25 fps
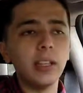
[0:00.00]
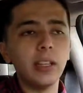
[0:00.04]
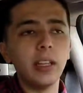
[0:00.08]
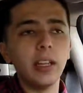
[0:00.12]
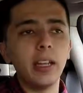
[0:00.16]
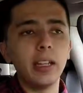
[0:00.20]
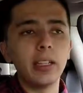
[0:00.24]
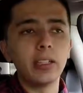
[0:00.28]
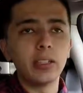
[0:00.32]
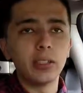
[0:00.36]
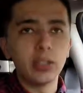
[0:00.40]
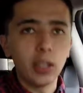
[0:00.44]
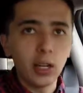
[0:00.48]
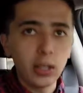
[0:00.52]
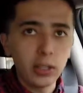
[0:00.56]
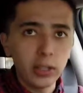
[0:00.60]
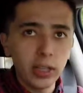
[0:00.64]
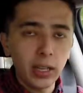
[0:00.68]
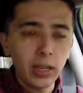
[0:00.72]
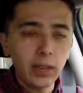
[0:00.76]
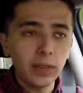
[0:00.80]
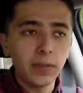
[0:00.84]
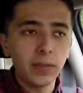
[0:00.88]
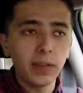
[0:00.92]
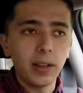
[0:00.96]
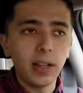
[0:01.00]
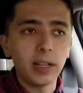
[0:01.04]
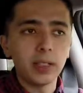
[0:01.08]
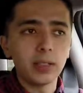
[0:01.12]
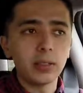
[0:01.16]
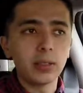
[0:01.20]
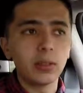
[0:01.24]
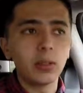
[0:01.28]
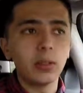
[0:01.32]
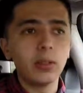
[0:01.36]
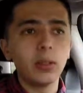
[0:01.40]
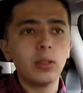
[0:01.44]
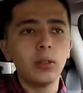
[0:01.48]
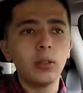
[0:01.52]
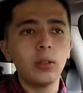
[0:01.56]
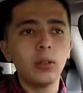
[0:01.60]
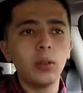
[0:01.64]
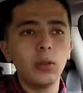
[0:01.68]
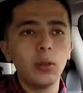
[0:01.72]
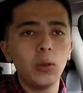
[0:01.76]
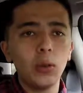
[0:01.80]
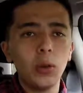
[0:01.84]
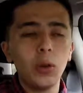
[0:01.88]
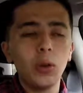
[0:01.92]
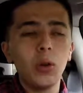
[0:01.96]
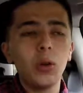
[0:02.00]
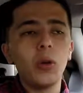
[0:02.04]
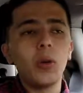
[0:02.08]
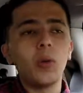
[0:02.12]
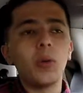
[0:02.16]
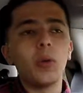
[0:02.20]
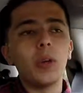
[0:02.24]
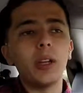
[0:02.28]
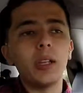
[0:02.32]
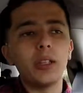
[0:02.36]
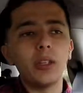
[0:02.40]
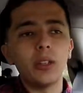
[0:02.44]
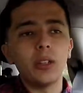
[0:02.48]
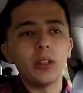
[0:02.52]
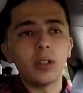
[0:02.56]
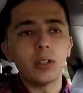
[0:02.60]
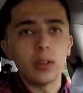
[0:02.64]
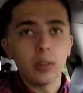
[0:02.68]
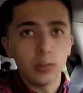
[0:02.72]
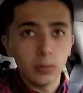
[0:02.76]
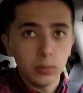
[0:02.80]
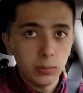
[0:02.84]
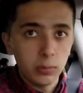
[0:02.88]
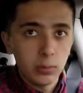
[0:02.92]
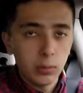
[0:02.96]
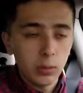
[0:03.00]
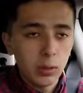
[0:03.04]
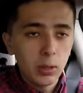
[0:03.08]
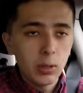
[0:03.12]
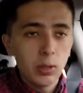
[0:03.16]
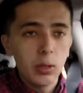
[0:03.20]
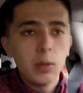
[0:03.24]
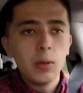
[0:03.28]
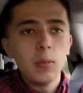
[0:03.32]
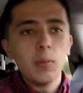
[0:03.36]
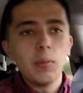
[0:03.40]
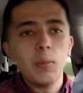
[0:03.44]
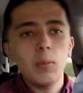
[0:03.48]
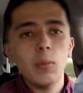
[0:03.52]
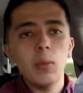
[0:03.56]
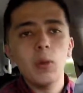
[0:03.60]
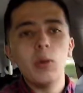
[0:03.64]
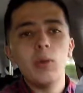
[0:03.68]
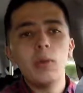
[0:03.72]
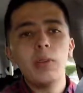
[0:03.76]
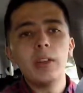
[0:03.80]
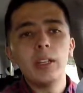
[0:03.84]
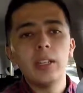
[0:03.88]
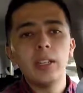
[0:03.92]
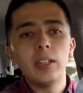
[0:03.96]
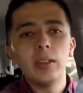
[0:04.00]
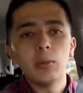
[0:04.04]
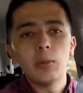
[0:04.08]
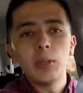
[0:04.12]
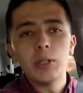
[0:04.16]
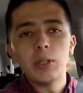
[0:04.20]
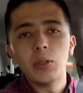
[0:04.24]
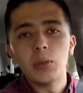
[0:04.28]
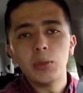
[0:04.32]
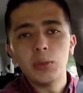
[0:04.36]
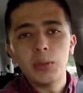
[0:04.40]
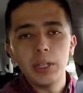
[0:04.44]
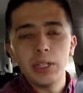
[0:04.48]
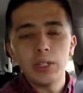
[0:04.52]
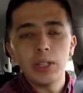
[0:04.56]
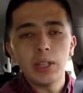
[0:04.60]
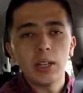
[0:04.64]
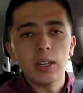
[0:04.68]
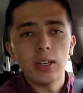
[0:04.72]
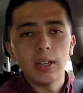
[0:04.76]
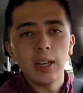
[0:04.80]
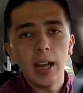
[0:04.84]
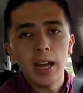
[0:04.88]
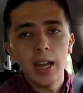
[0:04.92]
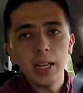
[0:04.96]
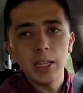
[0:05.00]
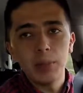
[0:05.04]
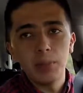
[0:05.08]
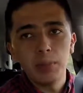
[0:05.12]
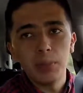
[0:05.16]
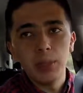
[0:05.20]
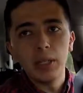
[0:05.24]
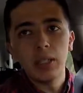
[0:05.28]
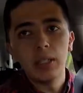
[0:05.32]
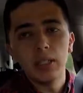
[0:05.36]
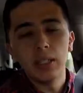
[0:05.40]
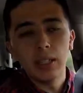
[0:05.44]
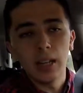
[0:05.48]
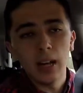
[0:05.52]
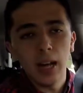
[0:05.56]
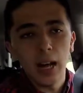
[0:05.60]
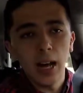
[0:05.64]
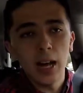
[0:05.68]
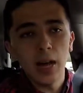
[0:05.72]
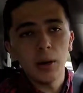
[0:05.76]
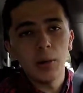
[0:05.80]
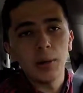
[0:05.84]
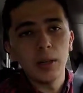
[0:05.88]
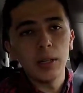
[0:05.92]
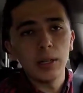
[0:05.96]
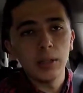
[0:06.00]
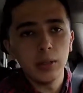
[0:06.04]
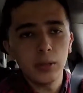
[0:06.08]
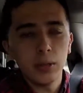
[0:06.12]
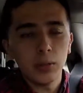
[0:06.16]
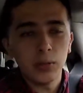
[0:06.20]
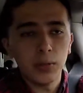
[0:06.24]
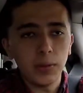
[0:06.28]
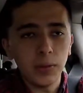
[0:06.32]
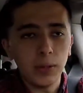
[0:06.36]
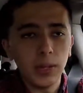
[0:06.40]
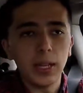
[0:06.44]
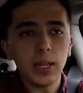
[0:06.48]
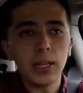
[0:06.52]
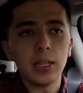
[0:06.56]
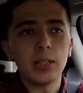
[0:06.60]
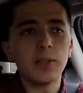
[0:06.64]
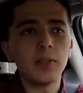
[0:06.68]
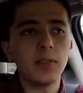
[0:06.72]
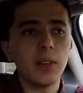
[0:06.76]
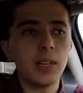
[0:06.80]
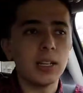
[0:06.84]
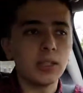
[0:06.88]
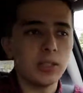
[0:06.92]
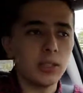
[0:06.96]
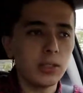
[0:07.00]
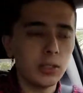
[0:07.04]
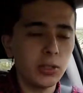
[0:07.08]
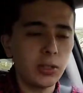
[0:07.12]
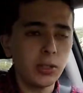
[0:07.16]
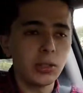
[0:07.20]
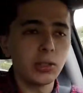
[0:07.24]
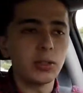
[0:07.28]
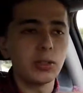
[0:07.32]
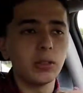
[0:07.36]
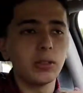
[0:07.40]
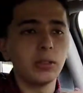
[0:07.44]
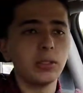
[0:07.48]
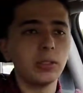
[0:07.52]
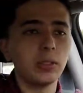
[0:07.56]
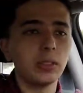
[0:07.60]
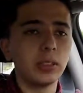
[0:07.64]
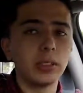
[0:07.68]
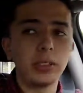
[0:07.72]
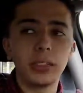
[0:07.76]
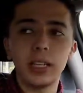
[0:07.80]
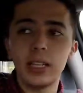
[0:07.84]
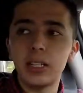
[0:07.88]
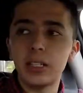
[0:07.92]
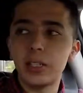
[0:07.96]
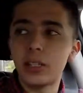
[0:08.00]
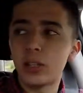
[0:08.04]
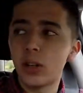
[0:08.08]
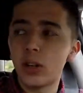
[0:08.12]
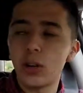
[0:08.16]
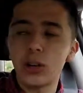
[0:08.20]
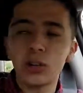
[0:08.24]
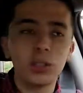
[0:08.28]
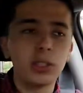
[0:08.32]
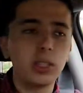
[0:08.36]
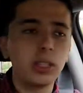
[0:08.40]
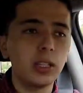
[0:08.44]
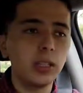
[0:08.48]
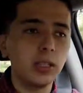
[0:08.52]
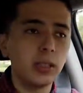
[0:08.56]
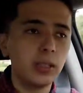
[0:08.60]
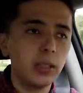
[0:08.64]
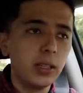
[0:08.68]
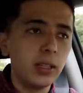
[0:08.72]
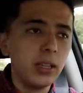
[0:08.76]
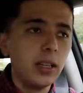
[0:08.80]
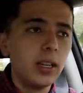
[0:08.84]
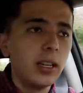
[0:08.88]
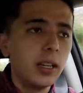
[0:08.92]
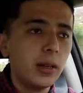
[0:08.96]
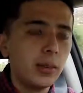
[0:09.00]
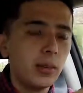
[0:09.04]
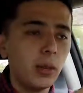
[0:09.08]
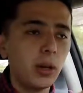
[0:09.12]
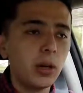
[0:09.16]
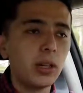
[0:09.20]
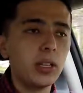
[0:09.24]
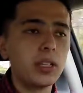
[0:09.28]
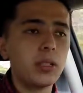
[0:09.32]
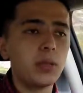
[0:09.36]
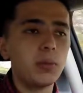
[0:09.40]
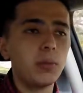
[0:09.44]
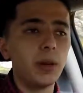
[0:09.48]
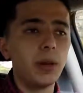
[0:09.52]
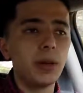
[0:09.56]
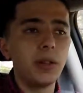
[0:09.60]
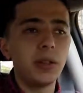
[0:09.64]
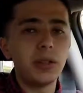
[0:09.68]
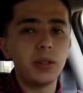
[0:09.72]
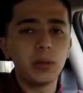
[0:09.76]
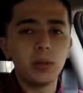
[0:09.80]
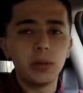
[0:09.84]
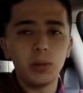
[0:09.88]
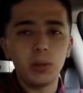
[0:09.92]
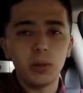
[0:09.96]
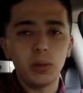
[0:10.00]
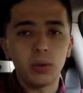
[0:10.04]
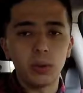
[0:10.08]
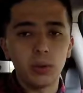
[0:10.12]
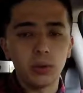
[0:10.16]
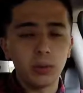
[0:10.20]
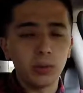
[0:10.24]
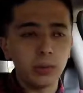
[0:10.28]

It's not that fast when you're moving. When you reach a high speed in the highway, you don't feel that it's fast, it just stays constant, but it's very smooth.